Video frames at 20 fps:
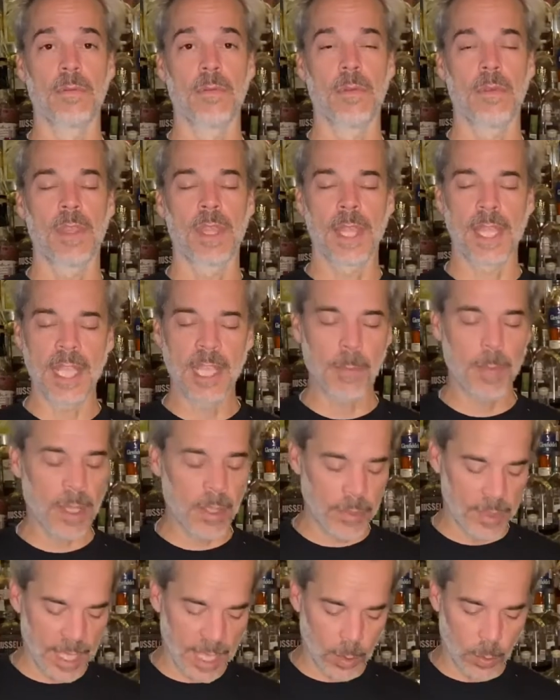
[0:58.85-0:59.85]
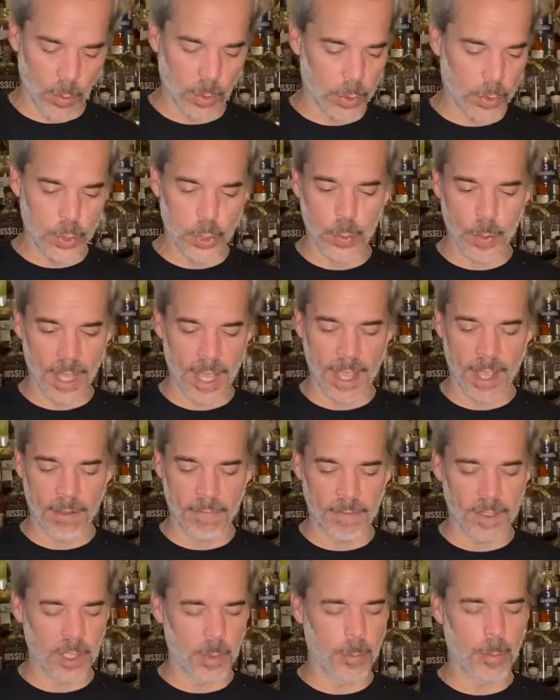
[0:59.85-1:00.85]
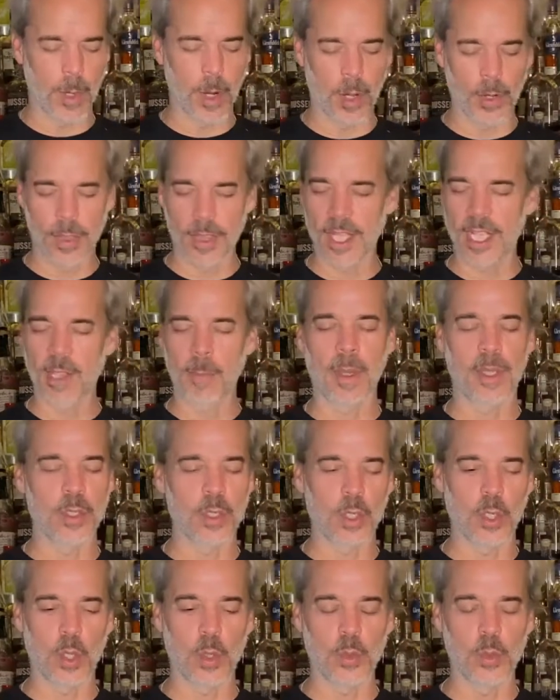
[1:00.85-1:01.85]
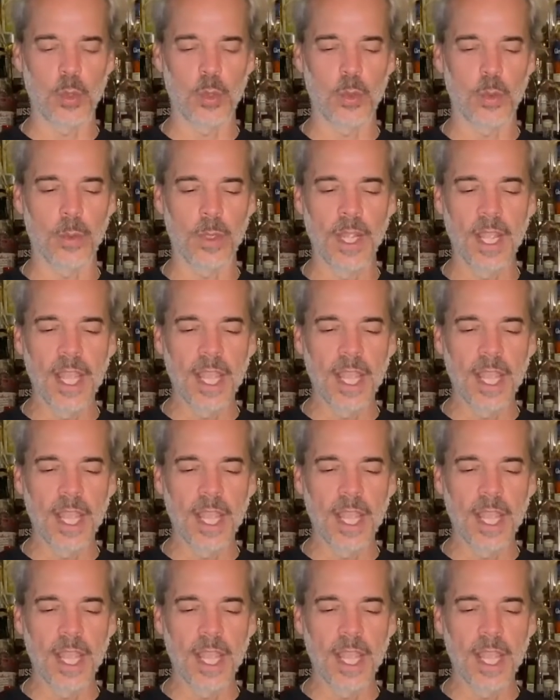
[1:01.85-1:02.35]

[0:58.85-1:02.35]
think about that order you have in a bar. Think about your go to.